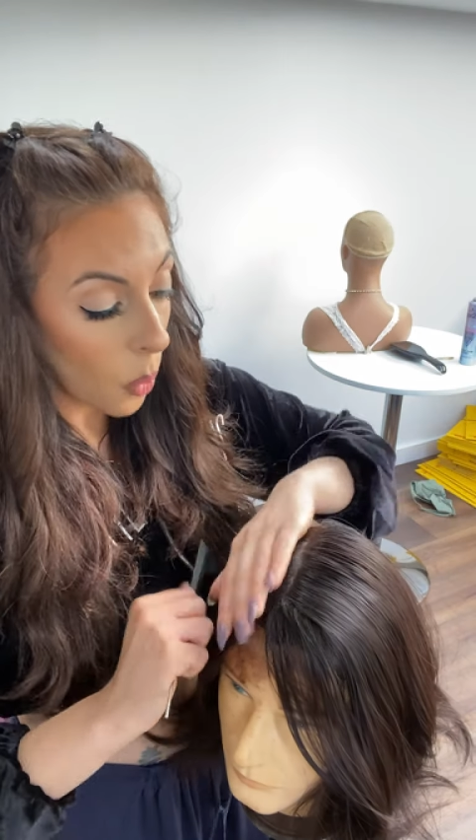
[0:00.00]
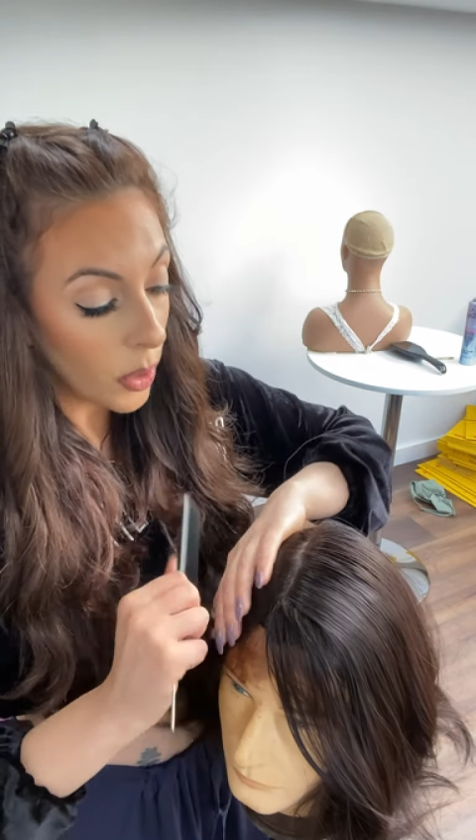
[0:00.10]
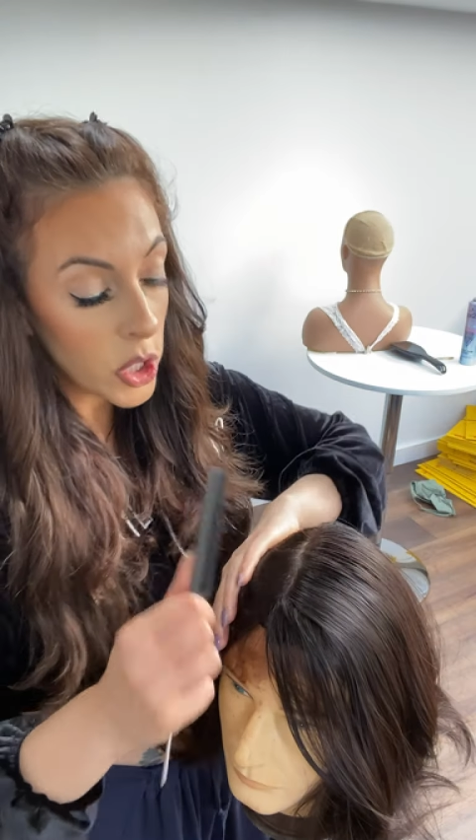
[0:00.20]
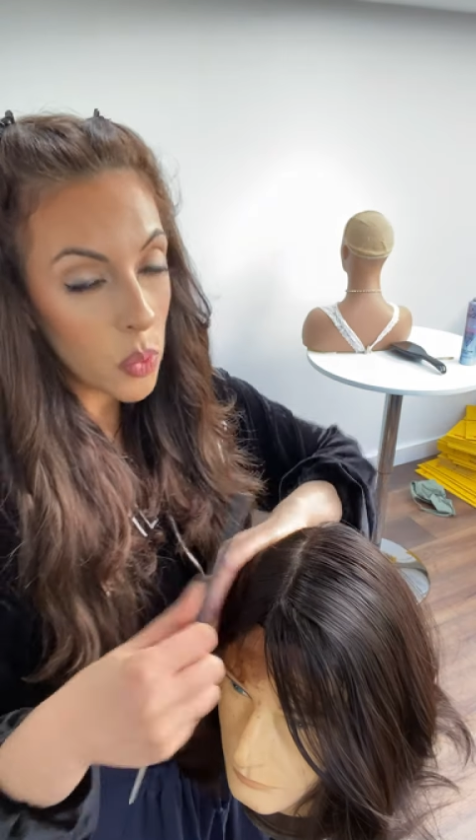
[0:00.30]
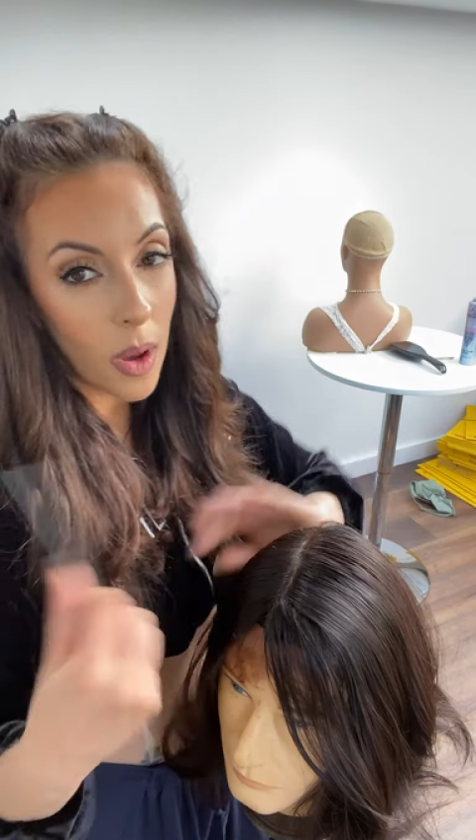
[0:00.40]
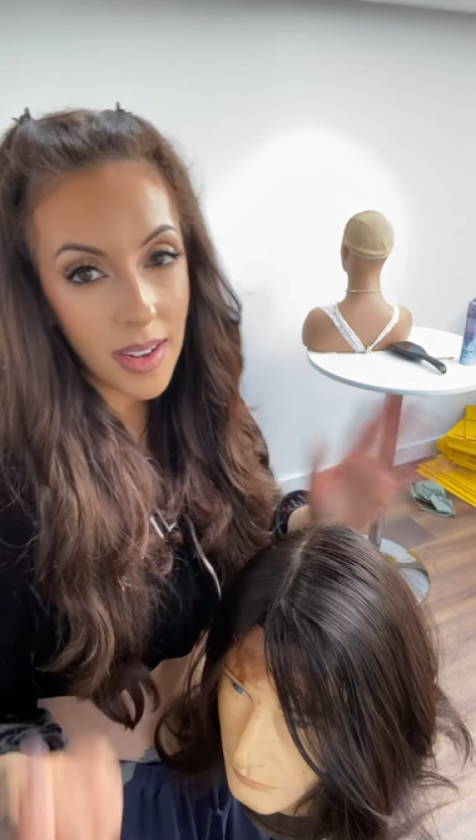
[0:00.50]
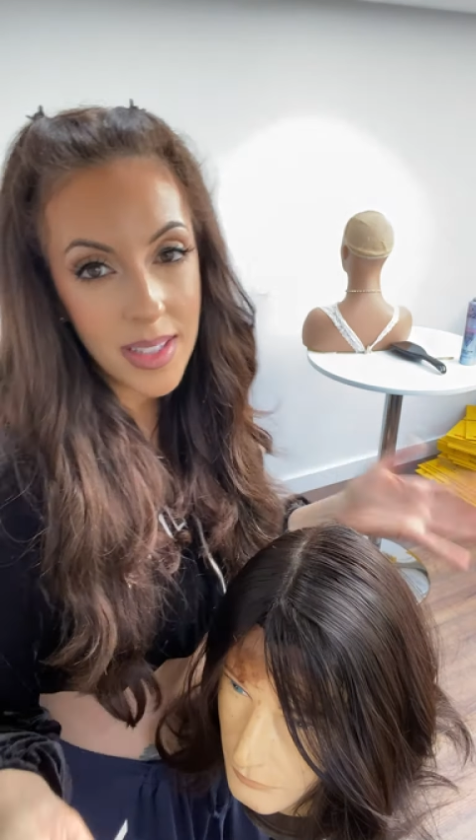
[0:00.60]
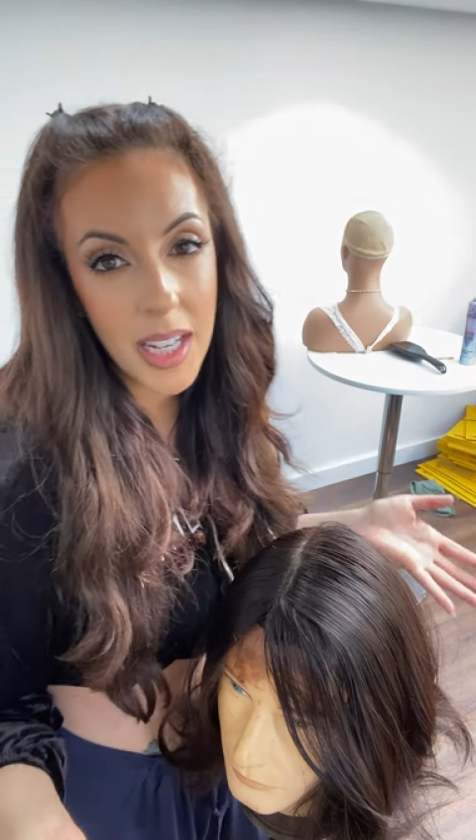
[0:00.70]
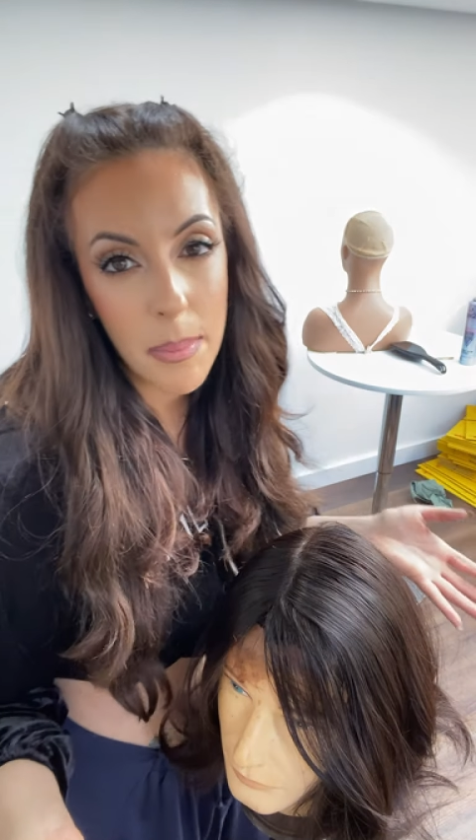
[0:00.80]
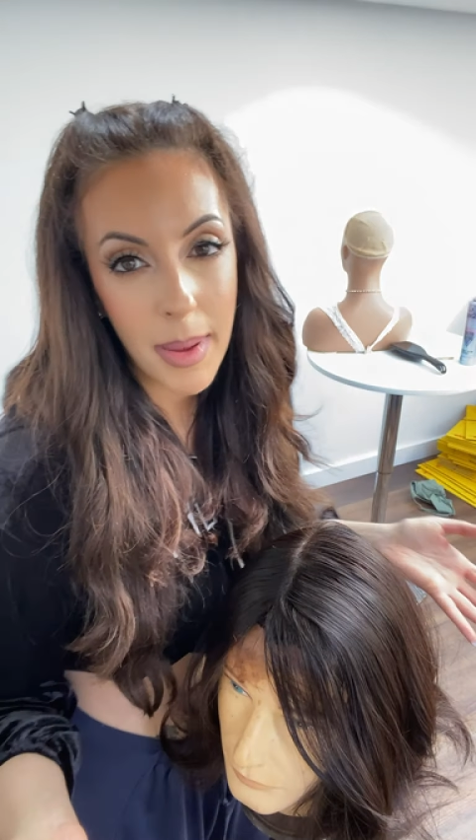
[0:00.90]
which is why I
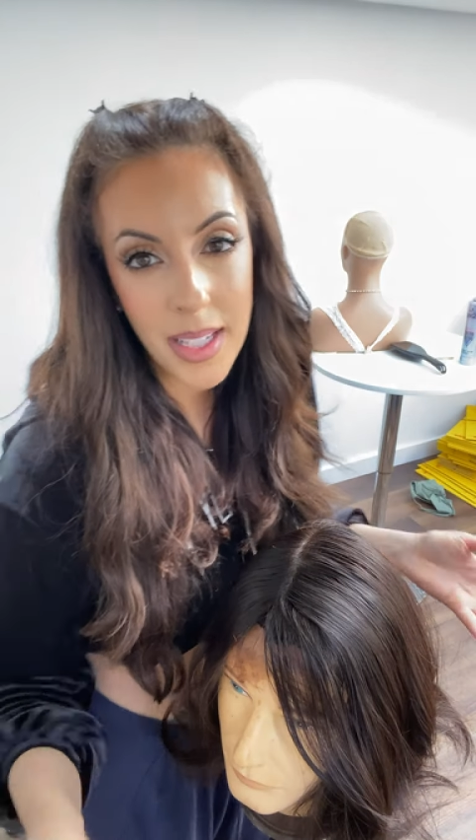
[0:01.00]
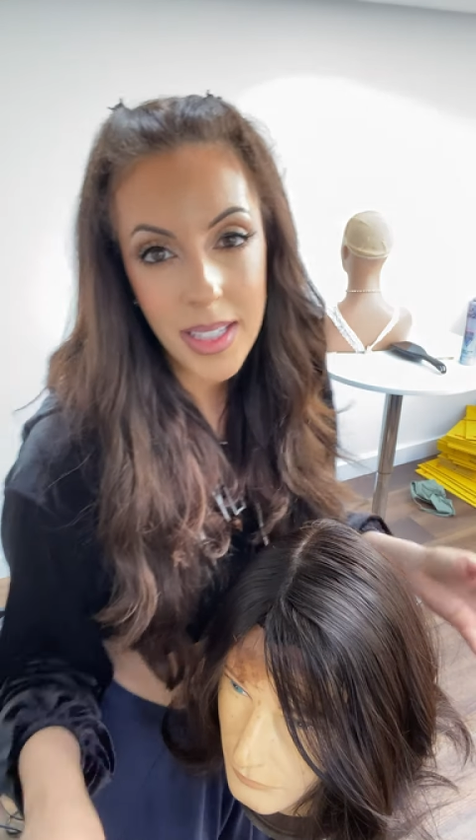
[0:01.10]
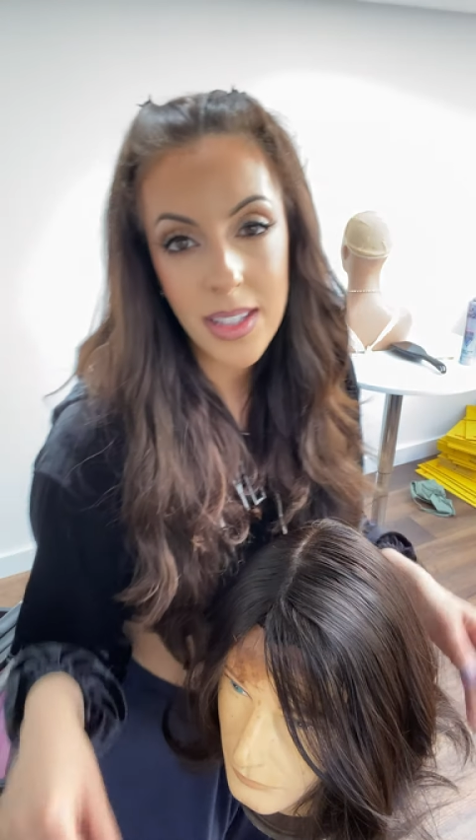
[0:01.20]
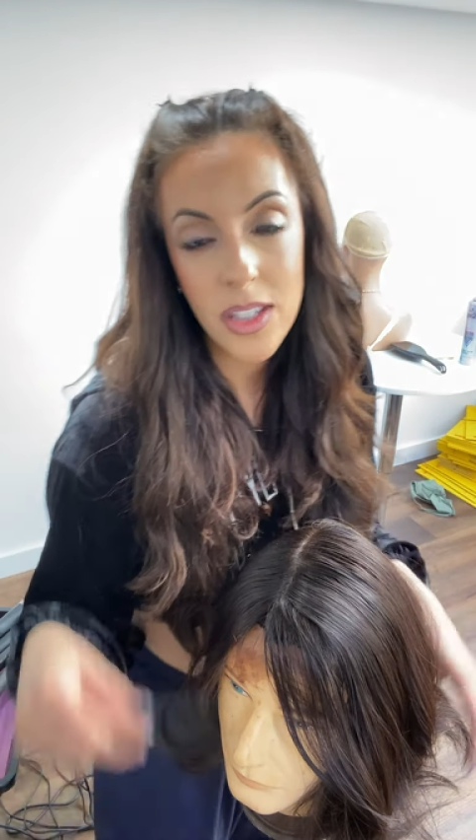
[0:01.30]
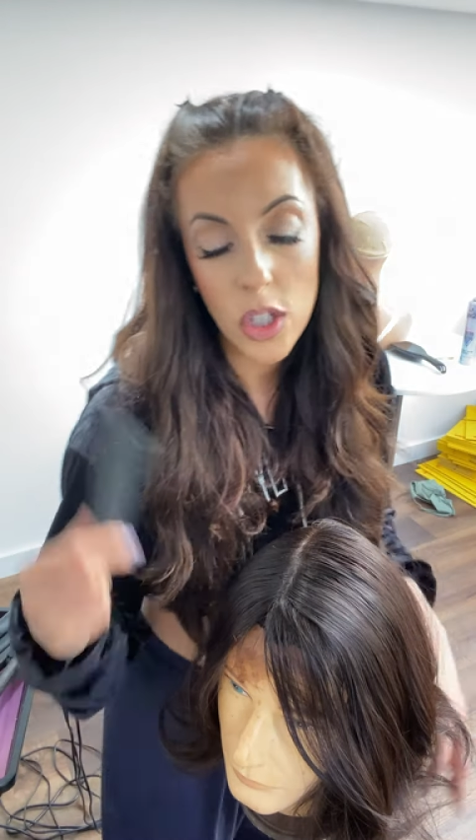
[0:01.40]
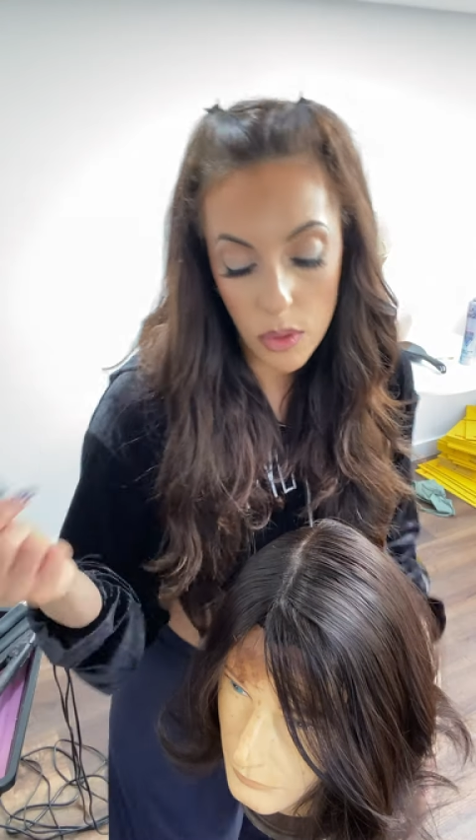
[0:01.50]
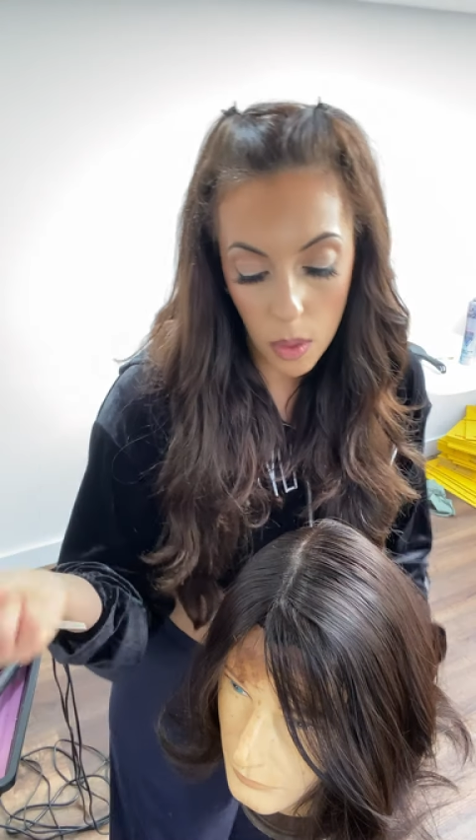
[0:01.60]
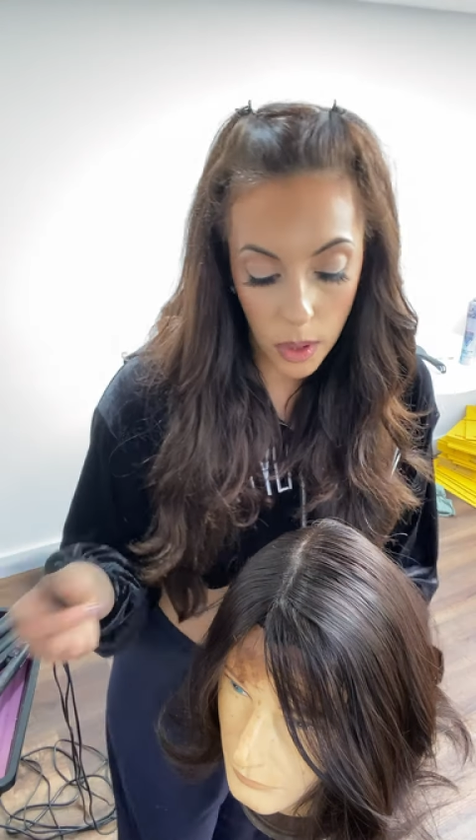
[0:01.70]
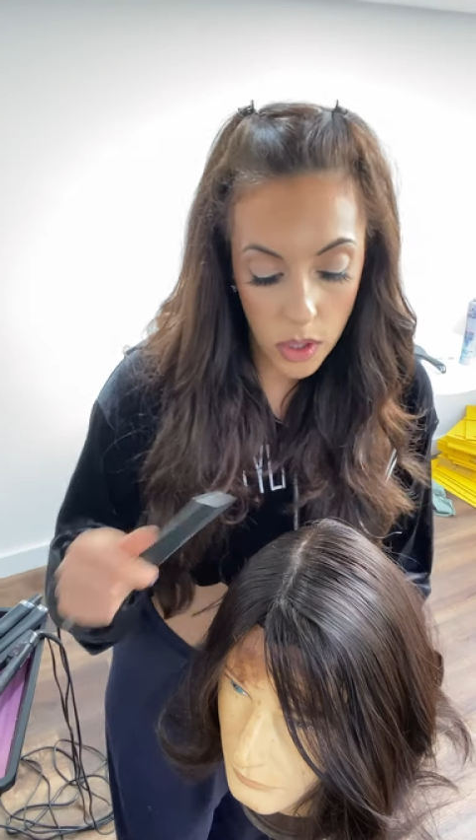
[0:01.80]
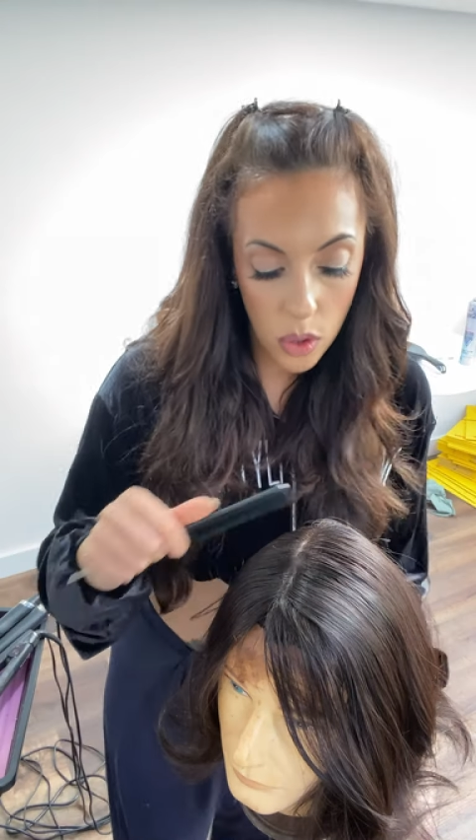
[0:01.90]
said it makes sense to do
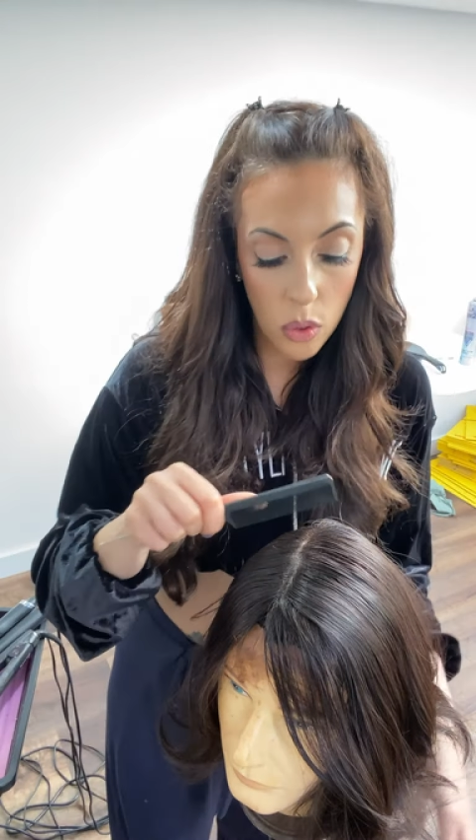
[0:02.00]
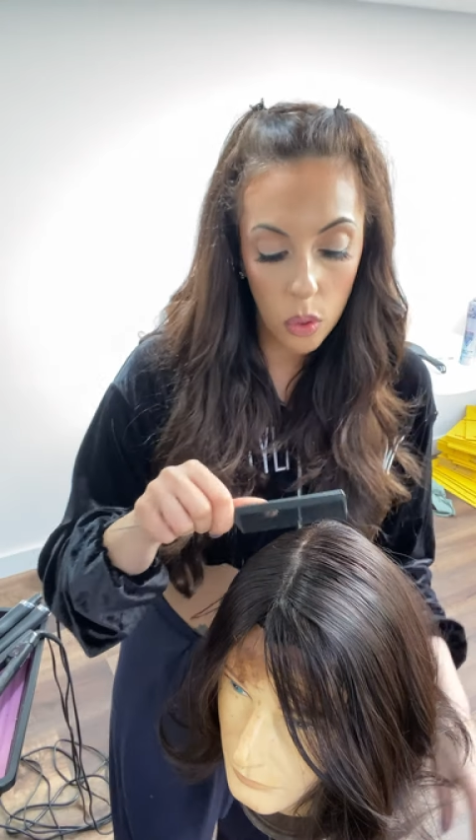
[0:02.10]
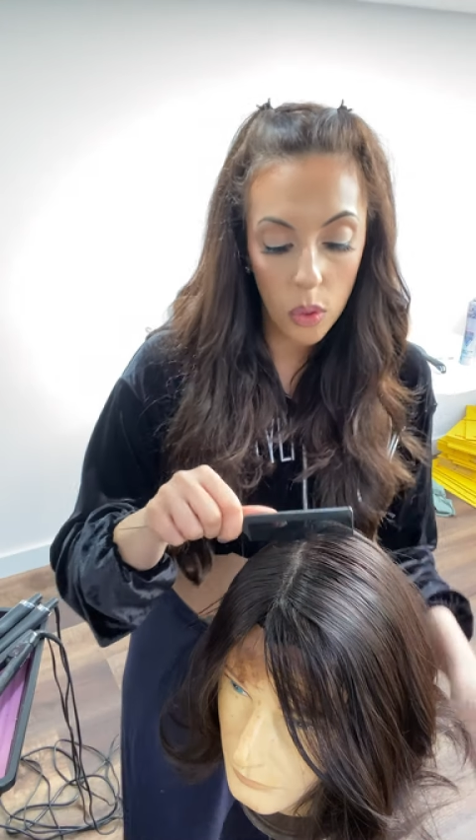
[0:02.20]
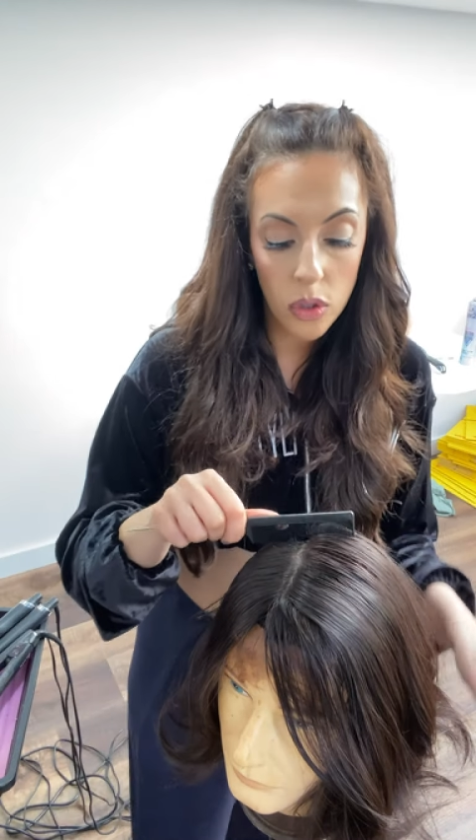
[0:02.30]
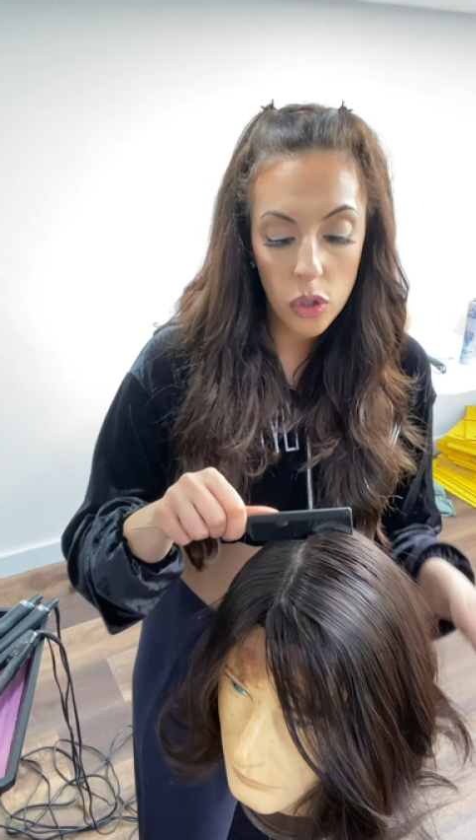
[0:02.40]
it when your